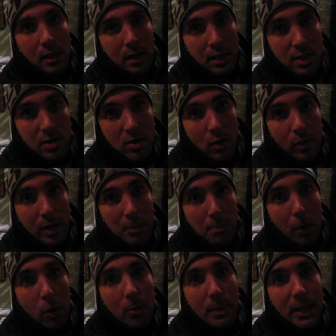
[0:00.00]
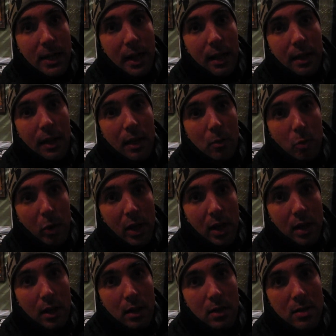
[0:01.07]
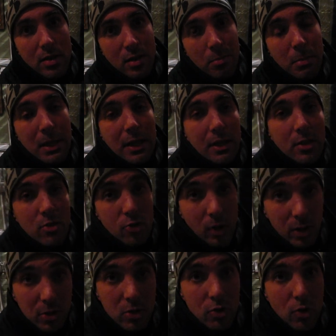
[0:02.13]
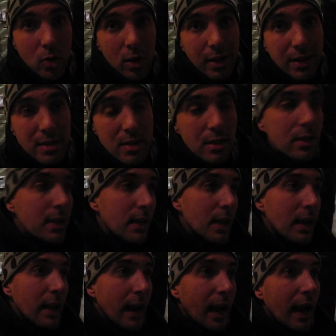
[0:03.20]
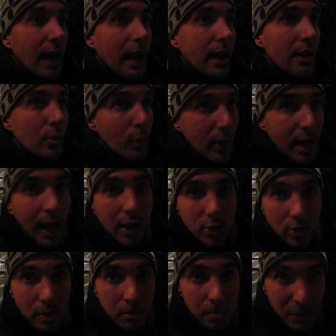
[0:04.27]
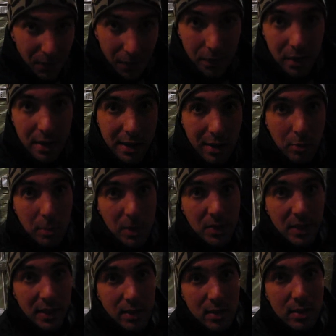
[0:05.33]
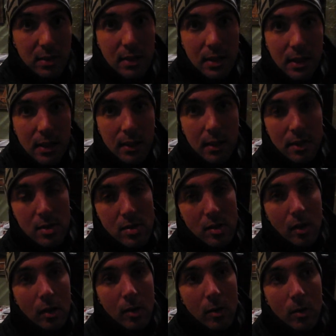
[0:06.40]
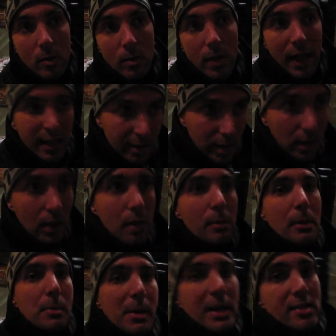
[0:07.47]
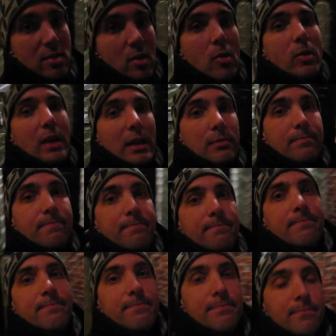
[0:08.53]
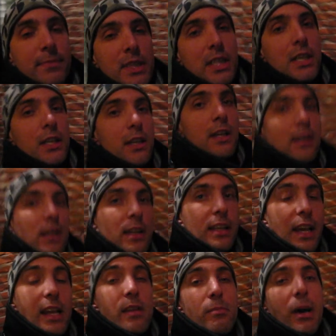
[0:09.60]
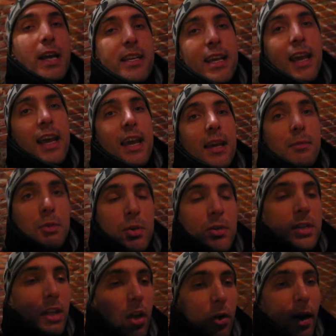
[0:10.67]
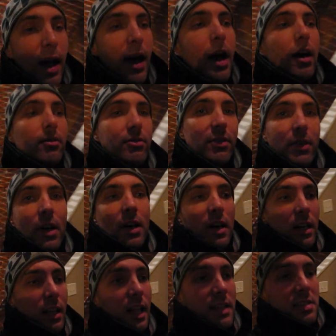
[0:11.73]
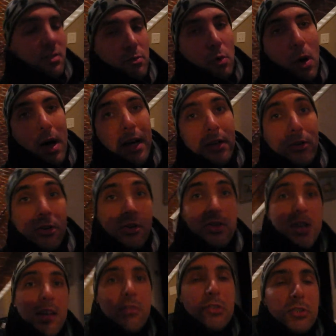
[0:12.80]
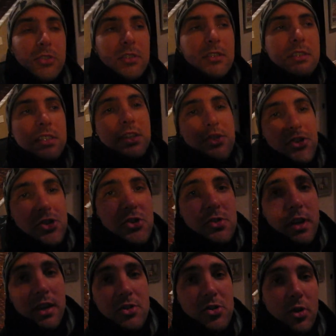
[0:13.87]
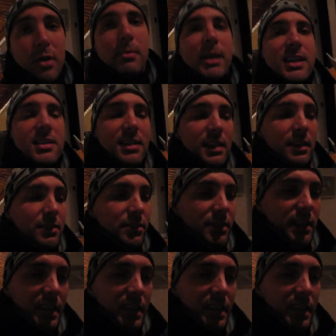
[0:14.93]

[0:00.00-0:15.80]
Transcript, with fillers: the zoning permit, and then we submit construction drawings and we actually build these buildings. So that's a little bit about zoning. At the end of my day, I'm going to go have a glass of wine or several and enjoy myself.